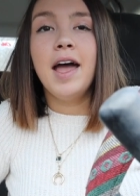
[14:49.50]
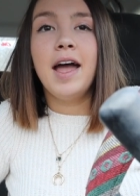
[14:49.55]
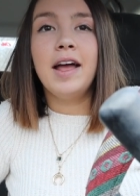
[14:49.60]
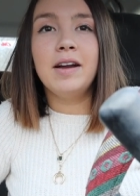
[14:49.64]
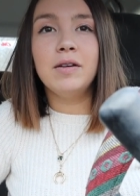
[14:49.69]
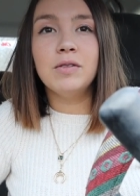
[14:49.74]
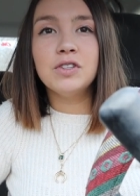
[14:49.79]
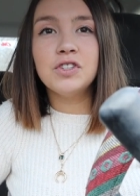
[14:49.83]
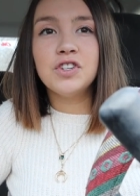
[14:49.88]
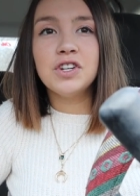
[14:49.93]

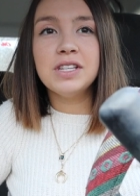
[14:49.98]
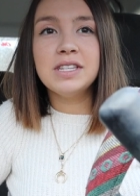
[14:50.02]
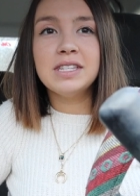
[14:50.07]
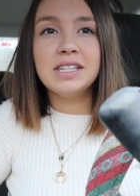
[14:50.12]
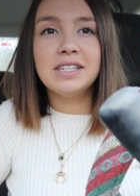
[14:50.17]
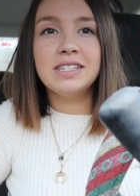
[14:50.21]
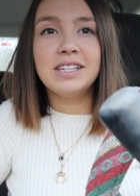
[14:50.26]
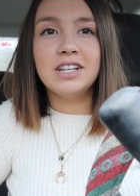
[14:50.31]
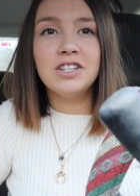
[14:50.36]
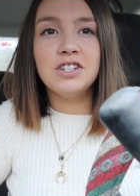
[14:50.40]
And it was
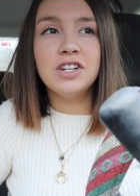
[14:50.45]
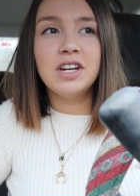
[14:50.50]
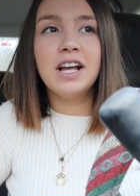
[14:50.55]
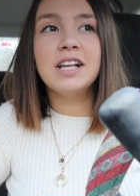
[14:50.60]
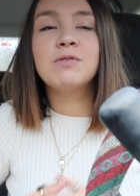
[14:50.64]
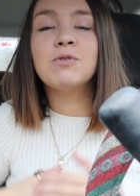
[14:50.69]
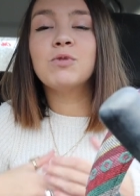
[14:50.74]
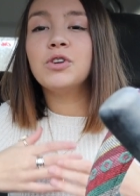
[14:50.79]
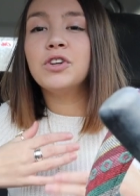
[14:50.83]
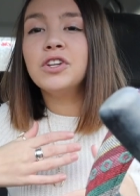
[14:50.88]
just such
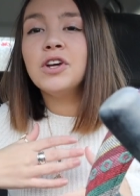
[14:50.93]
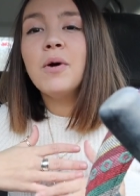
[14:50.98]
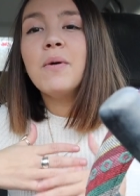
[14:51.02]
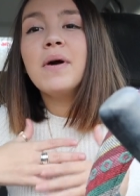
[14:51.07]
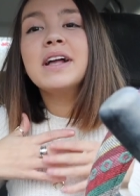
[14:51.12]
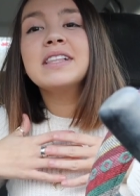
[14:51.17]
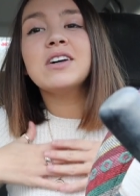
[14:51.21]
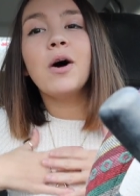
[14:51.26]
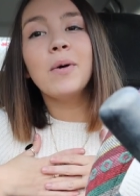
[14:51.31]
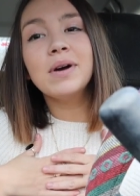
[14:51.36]
a, it's, you know,
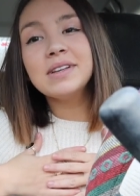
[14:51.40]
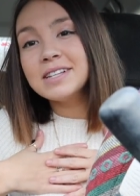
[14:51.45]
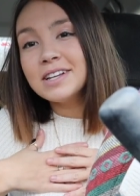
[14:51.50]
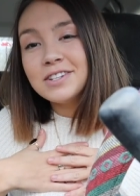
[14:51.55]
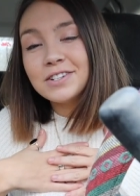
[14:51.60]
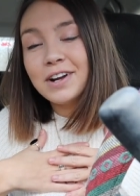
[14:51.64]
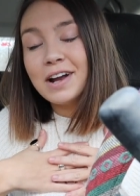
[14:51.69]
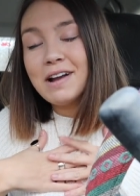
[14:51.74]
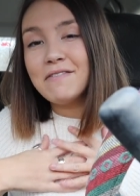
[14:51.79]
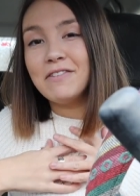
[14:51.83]
it's always
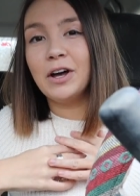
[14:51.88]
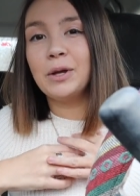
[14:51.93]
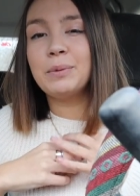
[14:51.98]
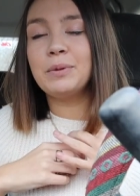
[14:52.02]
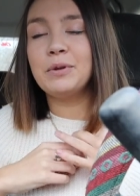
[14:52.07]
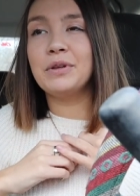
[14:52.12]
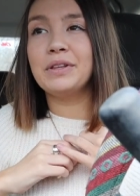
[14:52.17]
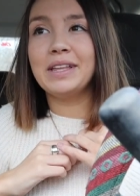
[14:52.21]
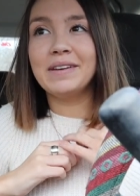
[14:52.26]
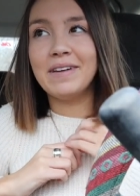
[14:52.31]
such a great feeling
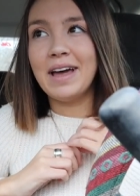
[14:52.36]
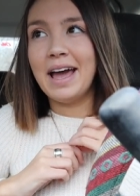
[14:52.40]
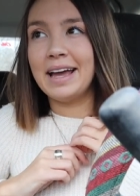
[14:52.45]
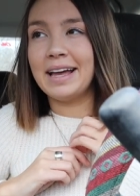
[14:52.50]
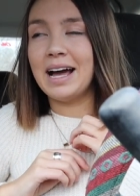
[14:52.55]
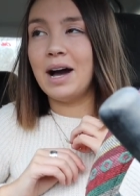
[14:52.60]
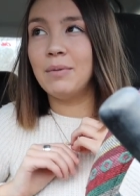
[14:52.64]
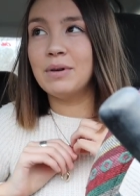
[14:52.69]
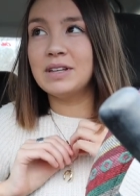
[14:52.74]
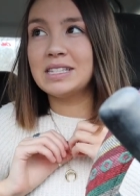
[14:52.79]
when you leave a
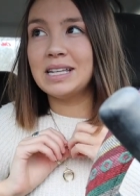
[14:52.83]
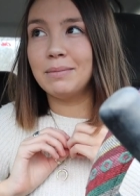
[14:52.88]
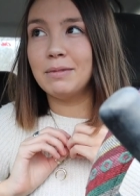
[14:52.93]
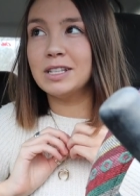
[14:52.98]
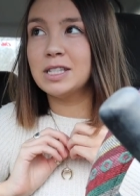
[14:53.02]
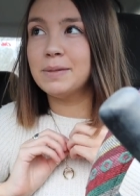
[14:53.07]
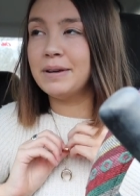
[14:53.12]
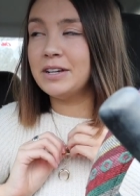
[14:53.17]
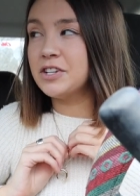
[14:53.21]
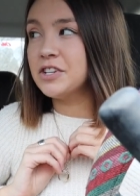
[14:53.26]
hangout with
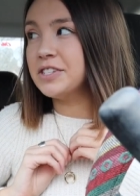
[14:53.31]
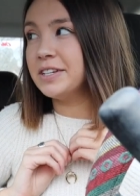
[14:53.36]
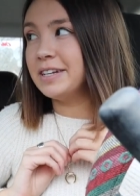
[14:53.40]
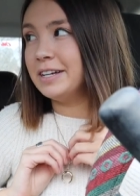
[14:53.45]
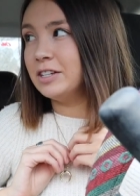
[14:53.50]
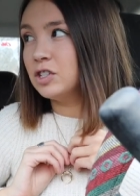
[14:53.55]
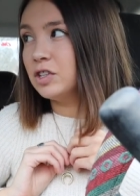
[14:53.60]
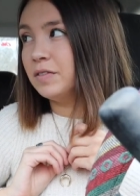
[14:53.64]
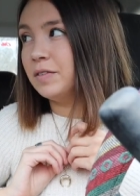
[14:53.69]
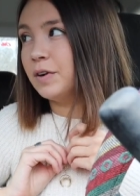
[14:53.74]
someone, especially as an
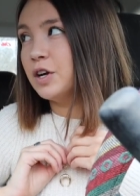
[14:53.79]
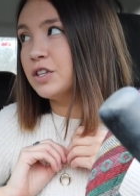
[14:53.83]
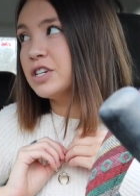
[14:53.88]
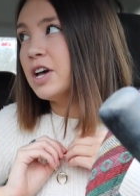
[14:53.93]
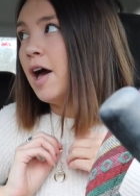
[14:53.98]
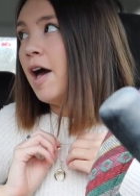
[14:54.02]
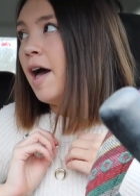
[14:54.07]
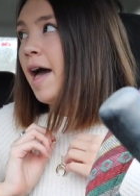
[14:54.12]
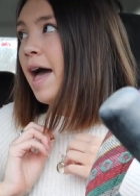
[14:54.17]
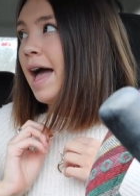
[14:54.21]
introvert.
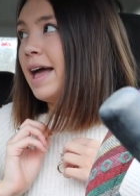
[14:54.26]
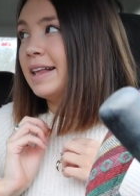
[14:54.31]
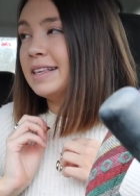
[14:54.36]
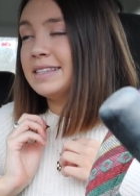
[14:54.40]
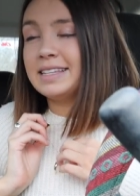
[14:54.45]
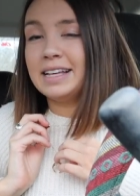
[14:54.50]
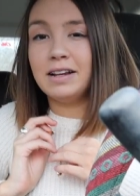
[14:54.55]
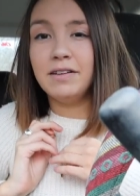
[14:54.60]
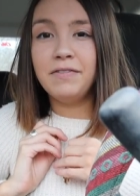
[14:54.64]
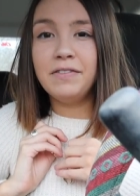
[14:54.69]
And
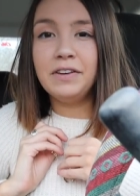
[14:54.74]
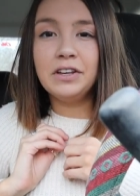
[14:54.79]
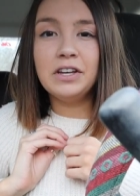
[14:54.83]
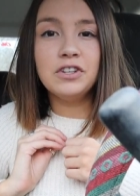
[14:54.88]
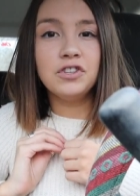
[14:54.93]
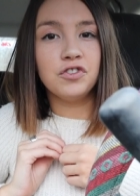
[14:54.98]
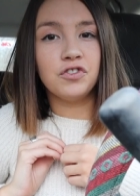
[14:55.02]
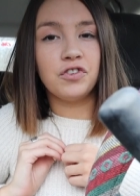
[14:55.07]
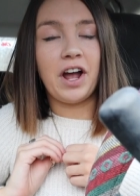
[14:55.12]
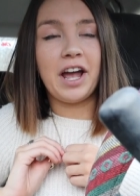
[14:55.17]
instead of
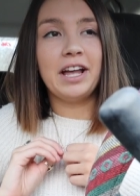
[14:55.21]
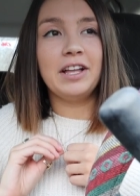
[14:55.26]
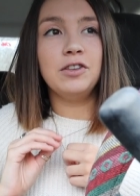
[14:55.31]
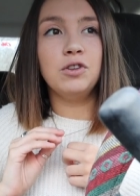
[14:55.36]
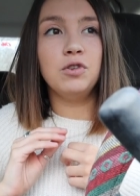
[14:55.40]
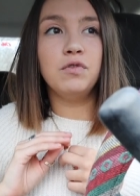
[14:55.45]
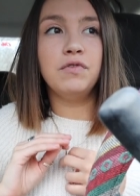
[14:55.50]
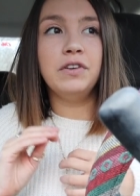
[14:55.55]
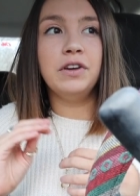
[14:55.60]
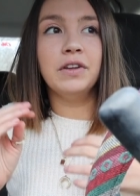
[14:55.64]
feeling drained,
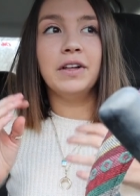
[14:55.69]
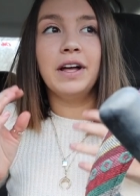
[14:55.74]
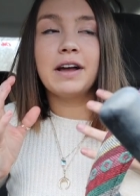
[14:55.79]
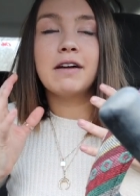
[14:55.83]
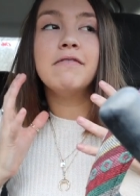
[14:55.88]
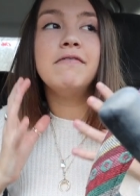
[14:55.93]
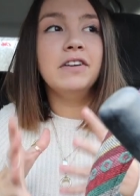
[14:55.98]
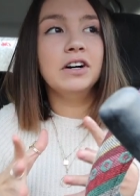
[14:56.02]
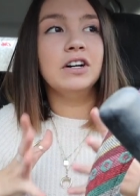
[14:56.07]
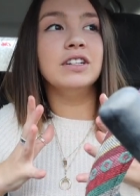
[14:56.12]
you feel
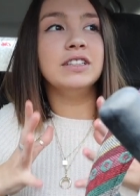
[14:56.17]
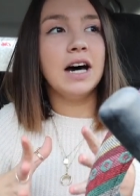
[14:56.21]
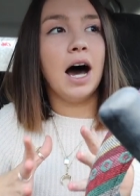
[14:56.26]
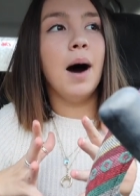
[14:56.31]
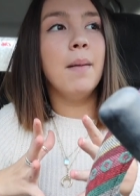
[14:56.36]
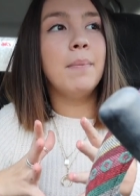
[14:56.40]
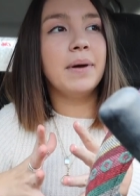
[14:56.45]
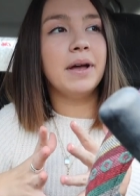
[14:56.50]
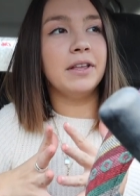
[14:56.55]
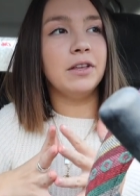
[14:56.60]
like filled
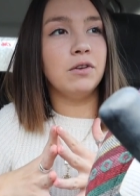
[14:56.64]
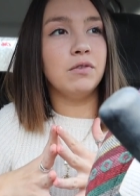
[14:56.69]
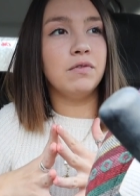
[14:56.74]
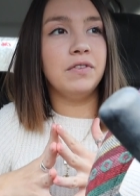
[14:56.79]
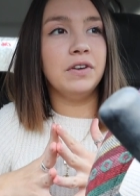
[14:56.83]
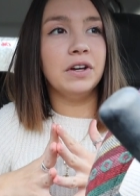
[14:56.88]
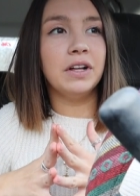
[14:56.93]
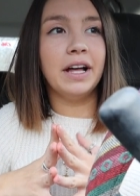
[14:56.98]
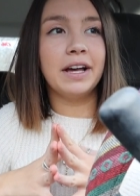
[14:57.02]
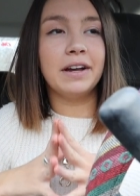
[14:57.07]
up, and you
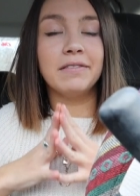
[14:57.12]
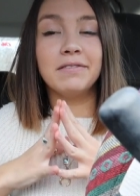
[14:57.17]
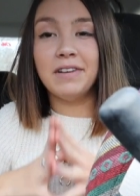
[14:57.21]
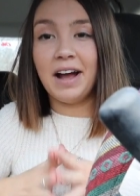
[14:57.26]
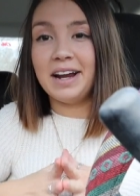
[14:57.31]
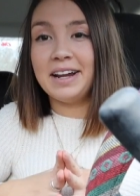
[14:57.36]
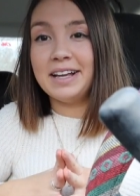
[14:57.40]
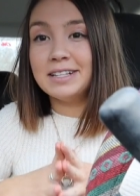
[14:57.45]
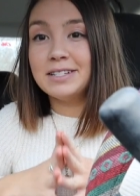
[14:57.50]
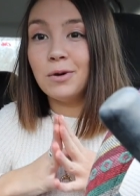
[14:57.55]
feel like
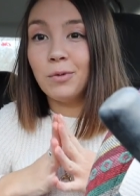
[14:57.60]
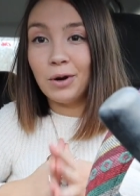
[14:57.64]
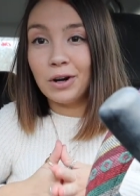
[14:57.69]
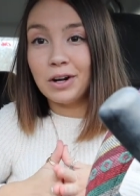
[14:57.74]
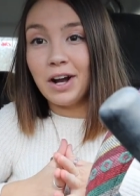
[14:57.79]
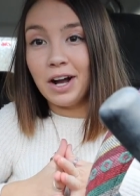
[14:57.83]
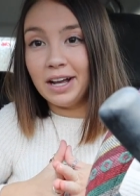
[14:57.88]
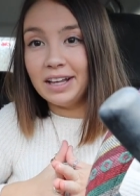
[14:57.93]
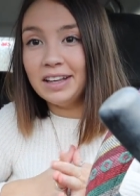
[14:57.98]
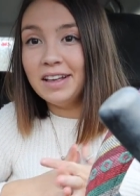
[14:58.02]
ready to
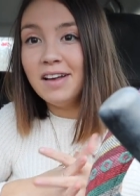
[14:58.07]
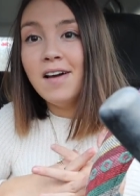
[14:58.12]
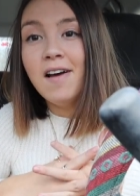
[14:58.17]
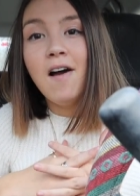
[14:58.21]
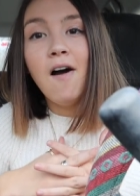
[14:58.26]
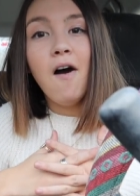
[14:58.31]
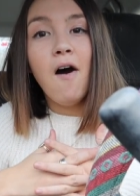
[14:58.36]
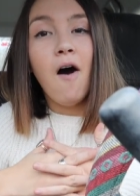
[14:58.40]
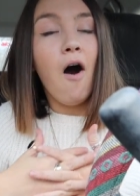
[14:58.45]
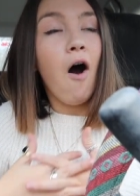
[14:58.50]
work on
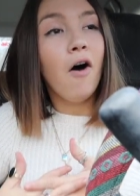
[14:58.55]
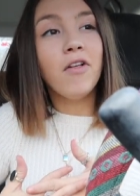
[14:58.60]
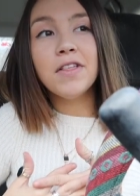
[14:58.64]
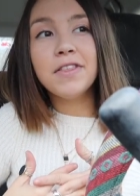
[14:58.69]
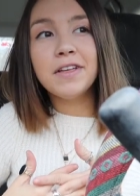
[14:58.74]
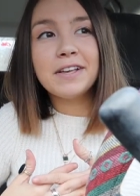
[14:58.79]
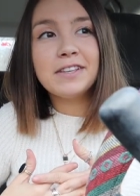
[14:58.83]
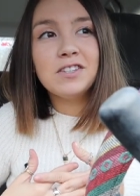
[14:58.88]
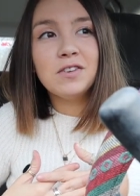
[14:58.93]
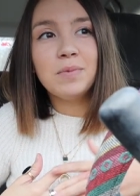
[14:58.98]
all
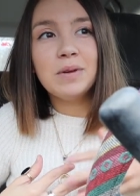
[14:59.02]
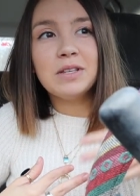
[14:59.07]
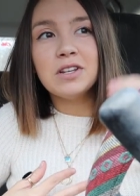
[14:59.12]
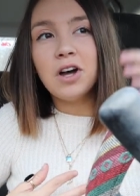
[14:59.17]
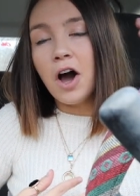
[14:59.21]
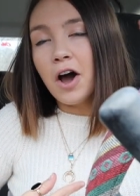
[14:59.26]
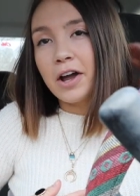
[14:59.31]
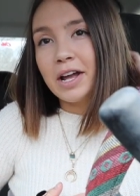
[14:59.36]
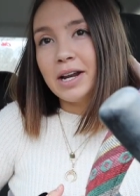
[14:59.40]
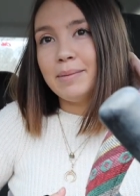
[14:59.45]
the things you've been
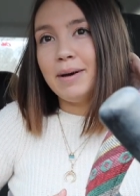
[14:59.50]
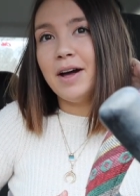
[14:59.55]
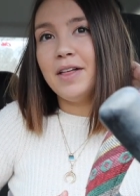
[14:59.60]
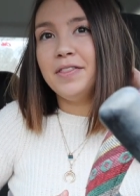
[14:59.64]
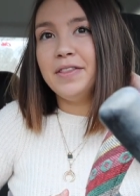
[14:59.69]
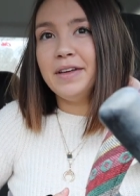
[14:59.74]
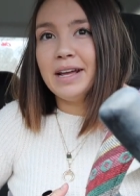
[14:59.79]
talking about and